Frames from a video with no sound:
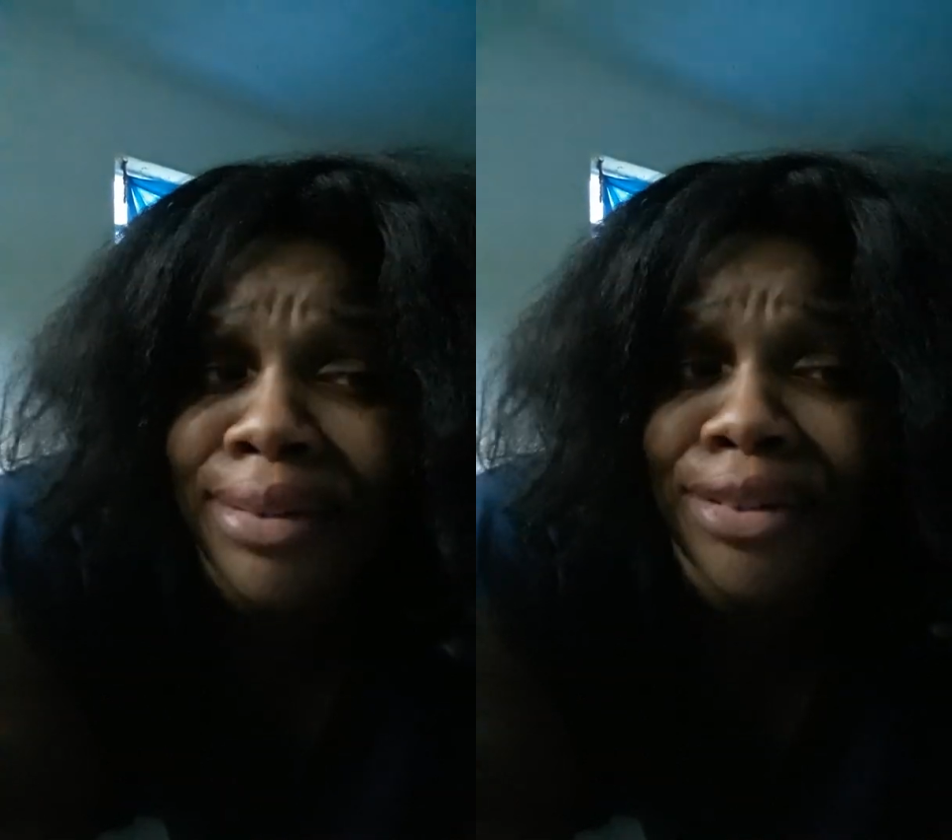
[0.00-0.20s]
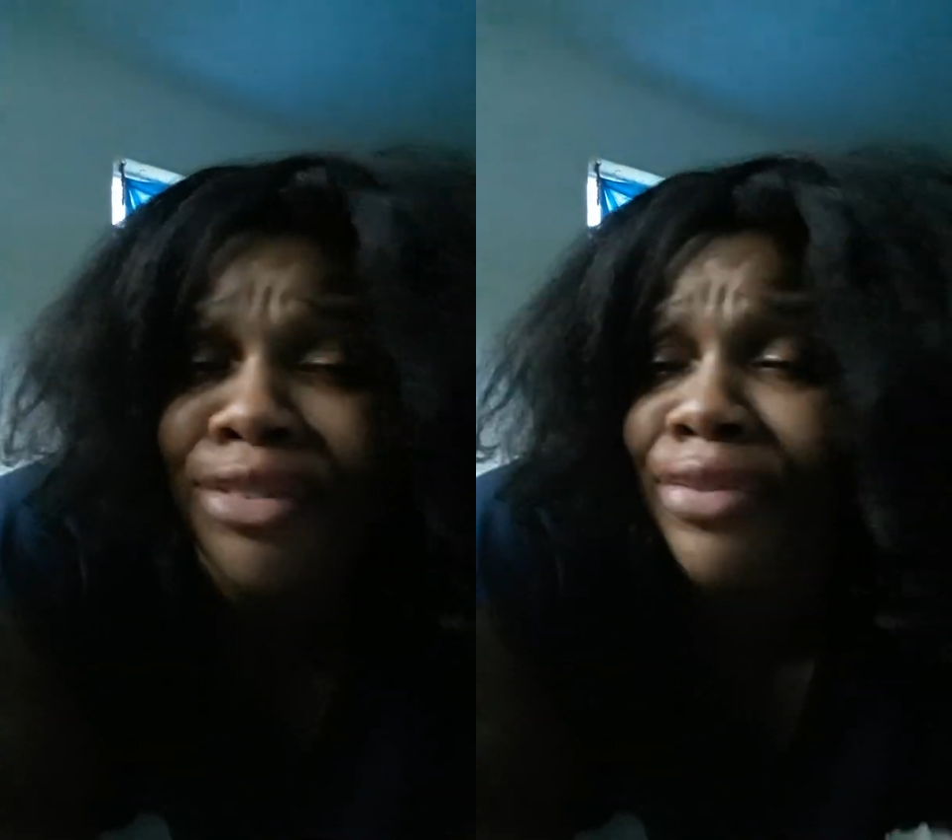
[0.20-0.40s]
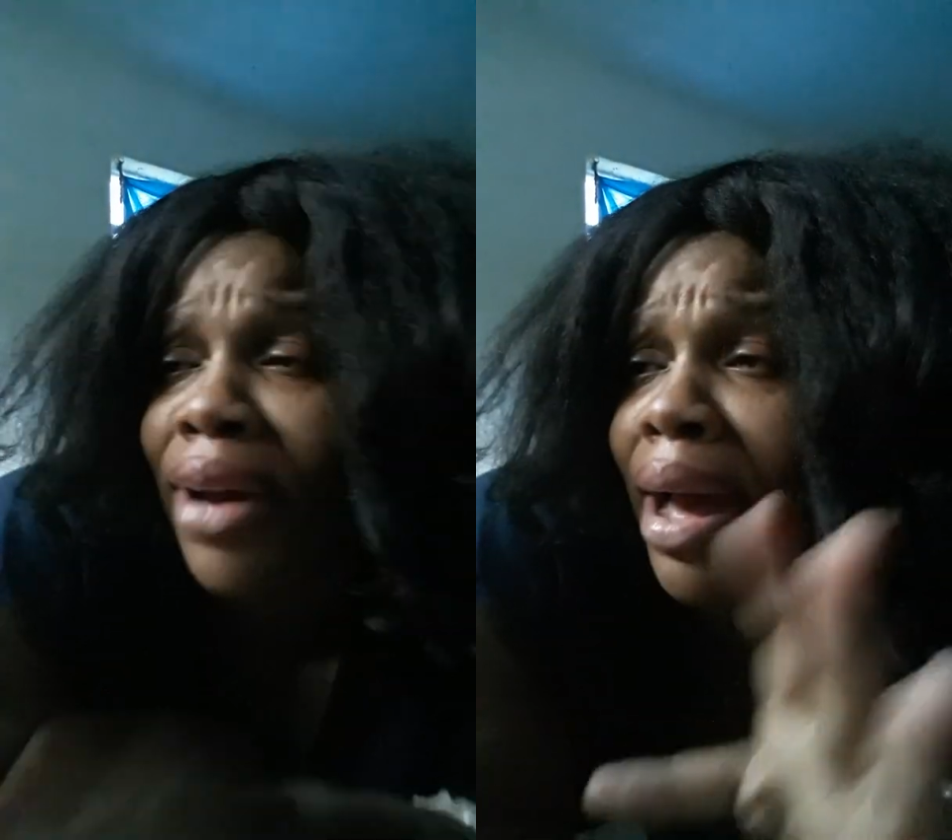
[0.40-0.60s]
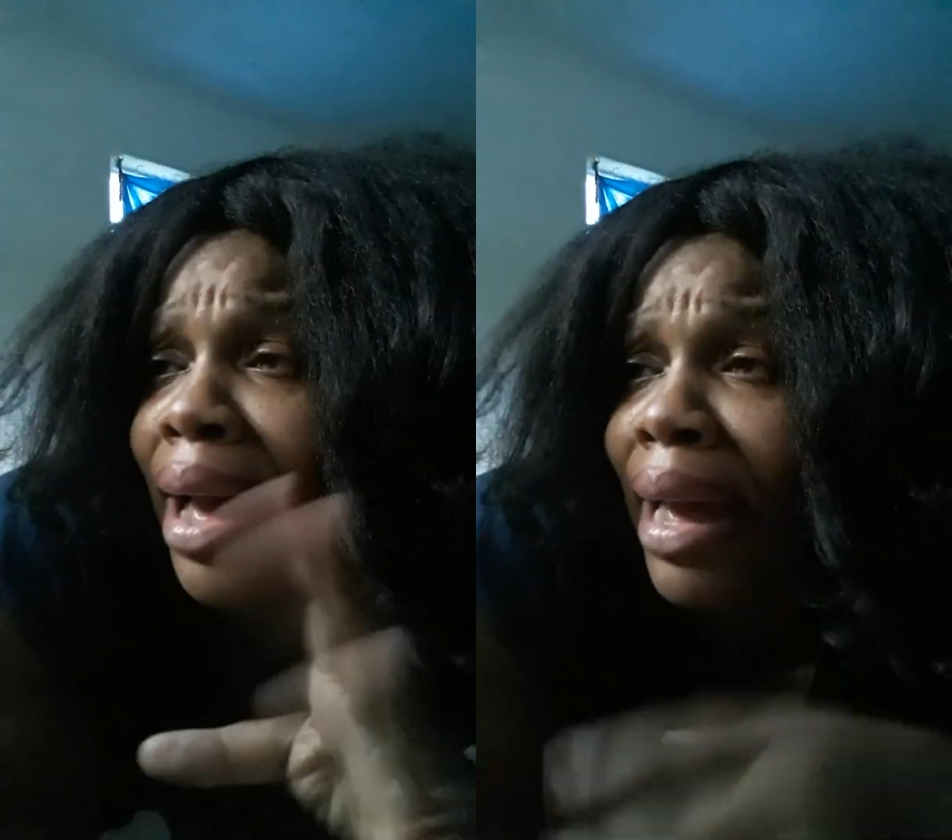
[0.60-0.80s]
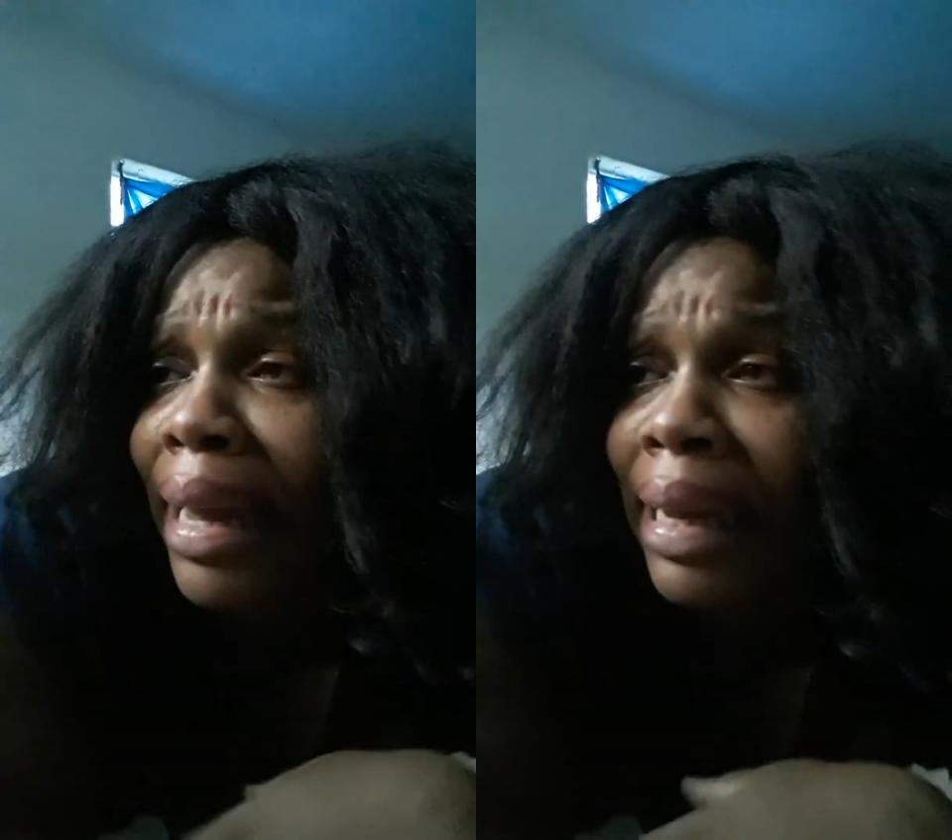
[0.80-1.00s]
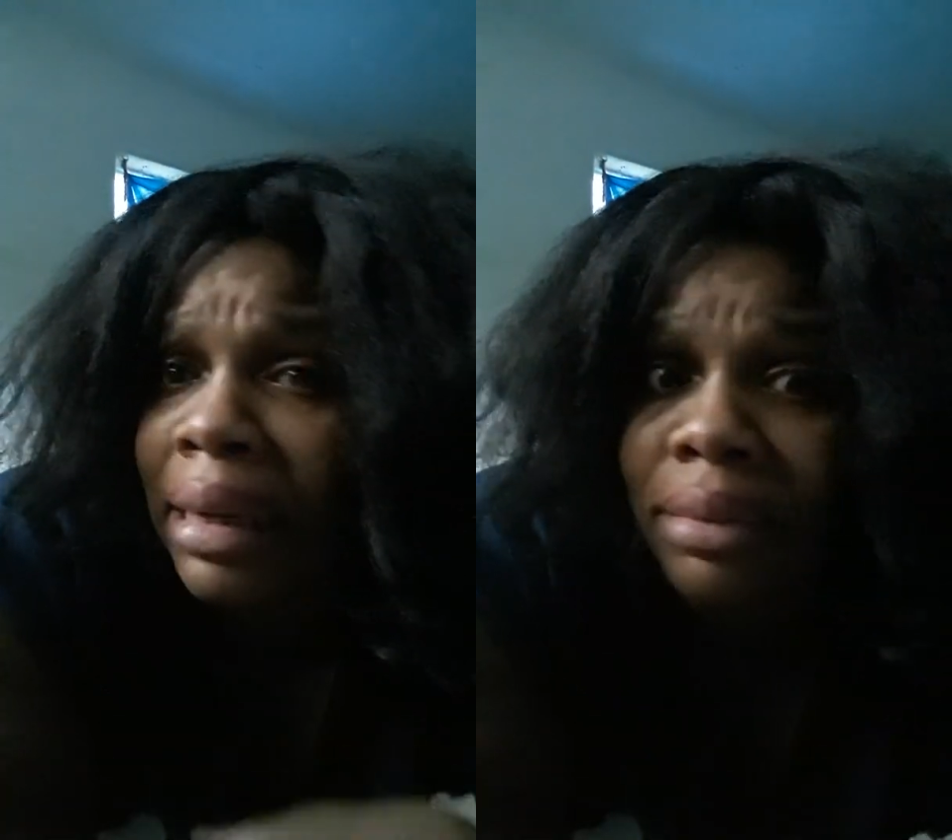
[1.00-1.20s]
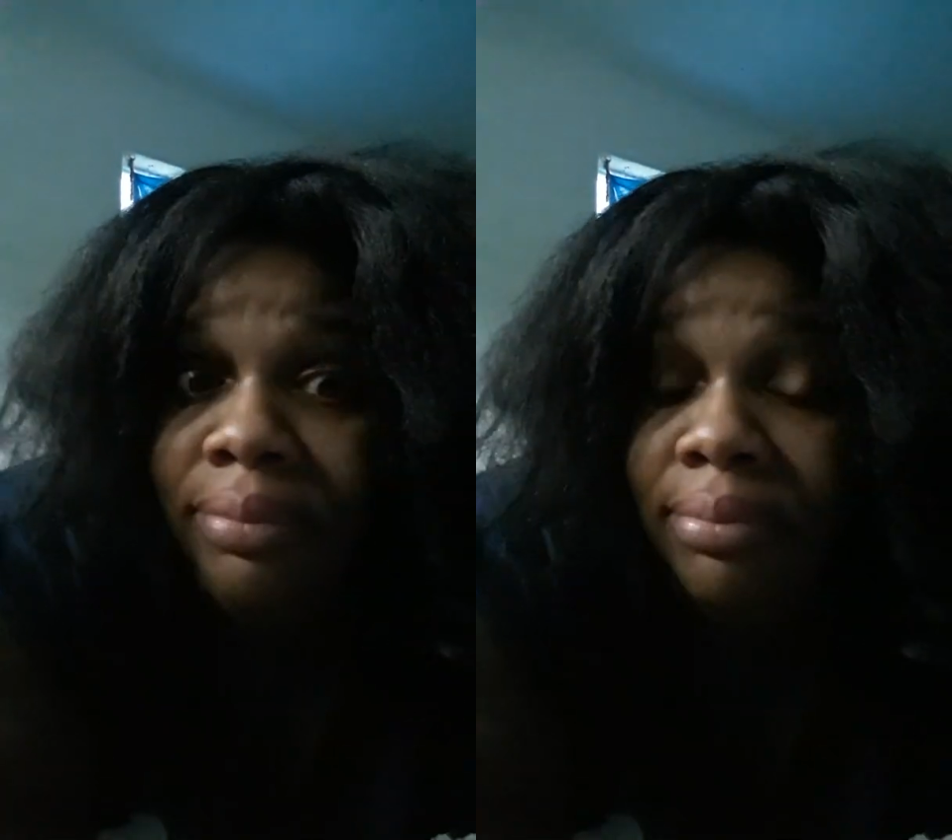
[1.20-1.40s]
you're fine.